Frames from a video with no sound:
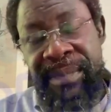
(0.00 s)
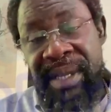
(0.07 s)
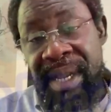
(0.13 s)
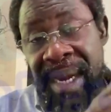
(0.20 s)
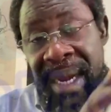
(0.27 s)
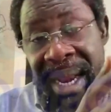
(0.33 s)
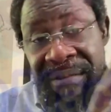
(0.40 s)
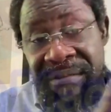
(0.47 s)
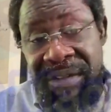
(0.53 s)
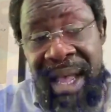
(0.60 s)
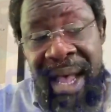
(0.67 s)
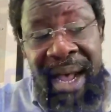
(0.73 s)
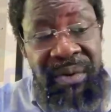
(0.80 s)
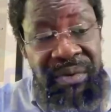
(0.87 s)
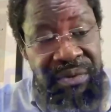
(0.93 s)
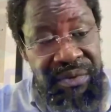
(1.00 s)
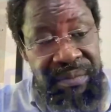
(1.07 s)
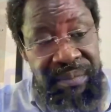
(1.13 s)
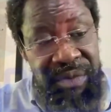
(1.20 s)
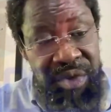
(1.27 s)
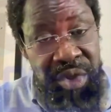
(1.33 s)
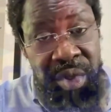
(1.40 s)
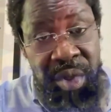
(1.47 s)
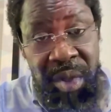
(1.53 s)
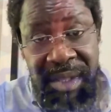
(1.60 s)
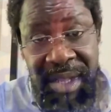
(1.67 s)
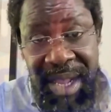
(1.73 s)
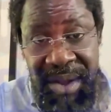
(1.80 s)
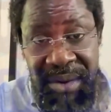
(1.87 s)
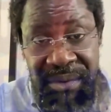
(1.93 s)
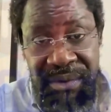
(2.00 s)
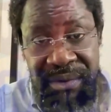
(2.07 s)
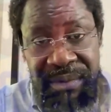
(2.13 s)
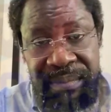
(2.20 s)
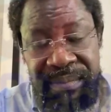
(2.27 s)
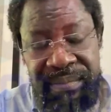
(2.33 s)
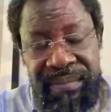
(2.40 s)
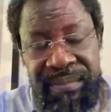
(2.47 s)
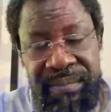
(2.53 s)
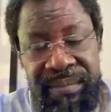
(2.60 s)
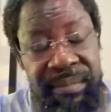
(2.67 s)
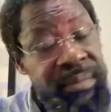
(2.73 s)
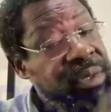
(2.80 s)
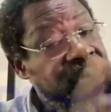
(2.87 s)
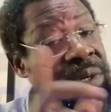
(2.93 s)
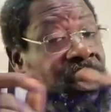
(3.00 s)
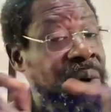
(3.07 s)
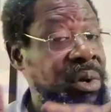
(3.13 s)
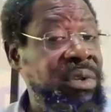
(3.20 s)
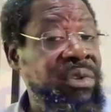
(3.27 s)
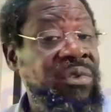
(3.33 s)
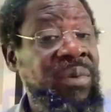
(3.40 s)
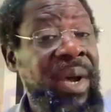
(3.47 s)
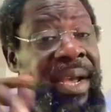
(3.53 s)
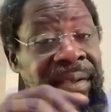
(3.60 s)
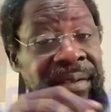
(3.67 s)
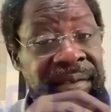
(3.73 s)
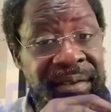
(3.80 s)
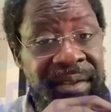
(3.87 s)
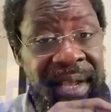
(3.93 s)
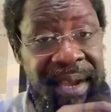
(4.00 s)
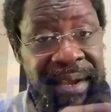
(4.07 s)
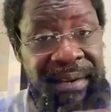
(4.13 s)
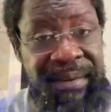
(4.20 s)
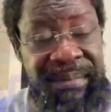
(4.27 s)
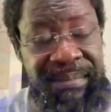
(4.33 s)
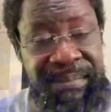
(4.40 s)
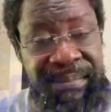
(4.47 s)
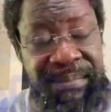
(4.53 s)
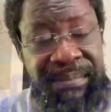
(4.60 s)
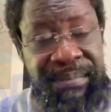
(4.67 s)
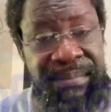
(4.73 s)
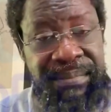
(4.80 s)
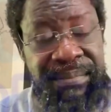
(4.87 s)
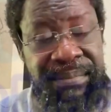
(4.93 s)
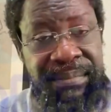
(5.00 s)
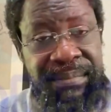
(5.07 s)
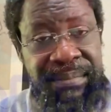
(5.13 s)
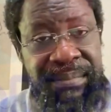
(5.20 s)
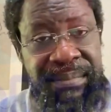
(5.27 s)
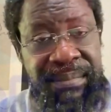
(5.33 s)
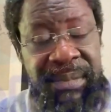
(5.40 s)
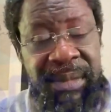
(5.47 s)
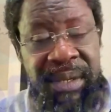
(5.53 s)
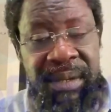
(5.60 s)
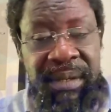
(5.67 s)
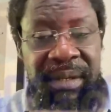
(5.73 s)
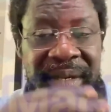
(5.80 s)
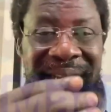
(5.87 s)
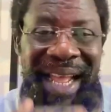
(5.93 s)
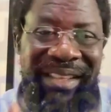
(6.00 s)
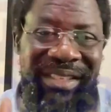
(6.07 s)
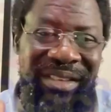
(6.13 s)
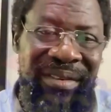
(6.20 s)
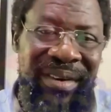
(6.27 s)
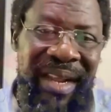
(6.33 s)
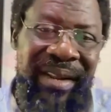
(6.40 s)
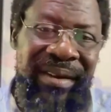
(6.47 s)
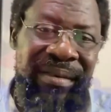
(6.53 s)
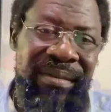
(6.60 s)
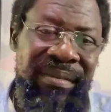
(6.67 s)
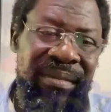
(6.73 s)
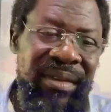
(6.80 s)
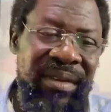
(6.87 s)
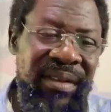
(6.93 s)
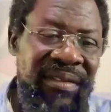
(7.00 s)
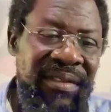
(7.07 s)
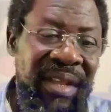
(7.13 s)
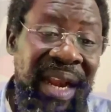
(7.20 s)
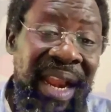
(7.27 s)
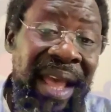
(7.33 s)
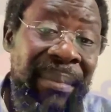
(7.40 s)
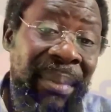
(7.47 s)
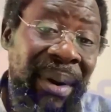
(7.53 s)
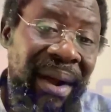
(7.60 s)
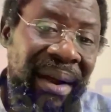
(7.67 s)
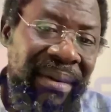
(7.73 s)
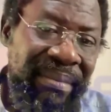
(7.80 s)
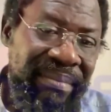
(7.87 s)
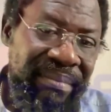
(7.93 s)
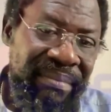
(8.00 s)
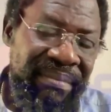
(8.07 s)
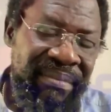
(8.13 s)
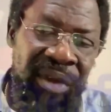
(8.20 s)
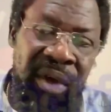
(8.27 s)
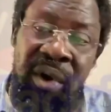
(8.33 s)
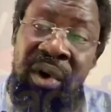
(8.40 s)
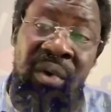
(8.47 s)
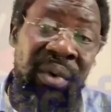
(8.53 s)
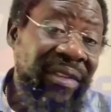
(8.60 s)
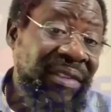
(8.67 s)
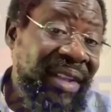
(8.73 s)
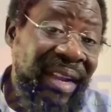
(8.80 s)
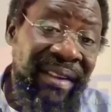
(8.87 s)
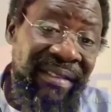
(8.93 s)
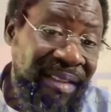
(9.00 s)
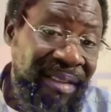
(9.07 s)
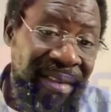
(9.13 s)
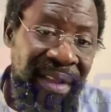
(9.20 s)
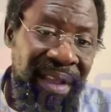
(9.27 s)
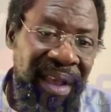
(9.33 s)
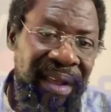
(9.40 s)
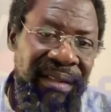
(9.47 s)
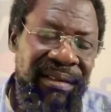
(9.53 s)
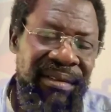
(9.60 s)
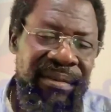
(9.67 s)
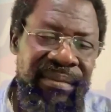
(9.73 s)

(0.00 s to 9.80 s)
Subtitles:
Left out, shut out. The others were inside. The Nigerian is the leper, always at the city gate.